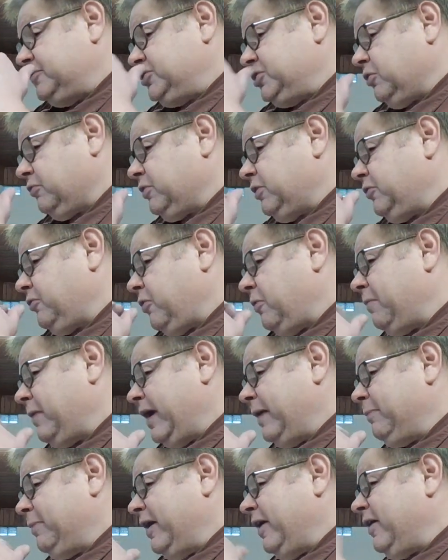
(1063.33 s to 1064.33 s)
of children to
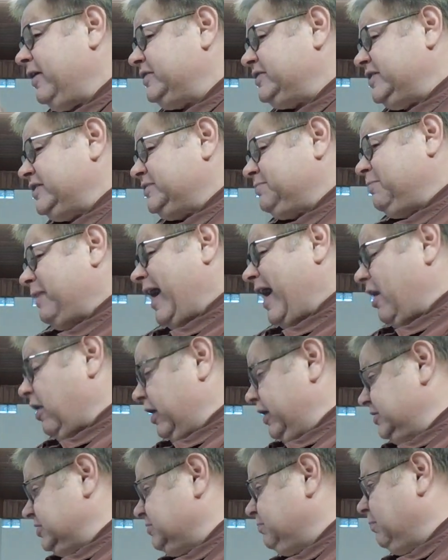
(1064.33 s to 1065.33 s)
obey parents is
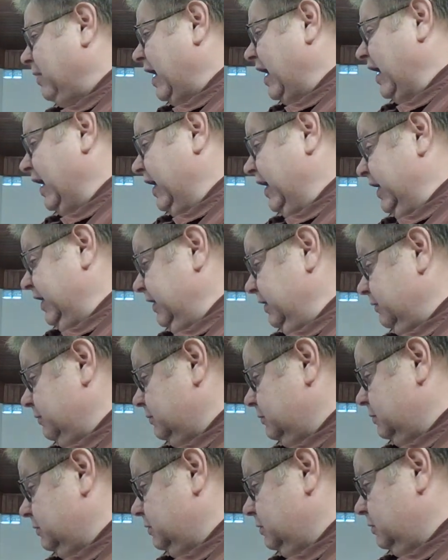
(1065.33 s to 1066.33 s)
balanced by
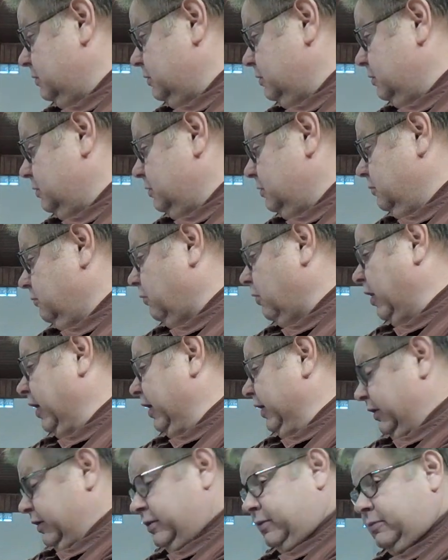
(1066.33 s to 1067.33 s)

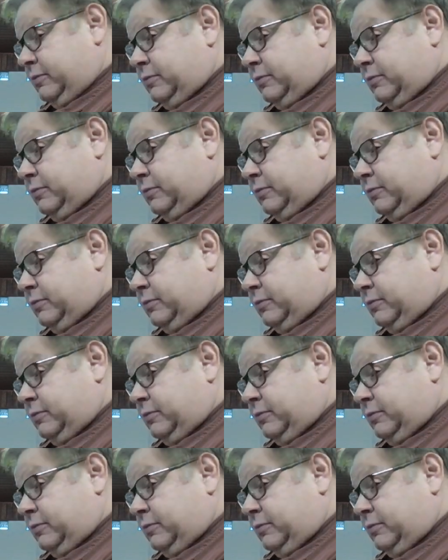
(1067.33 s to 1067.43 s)
what?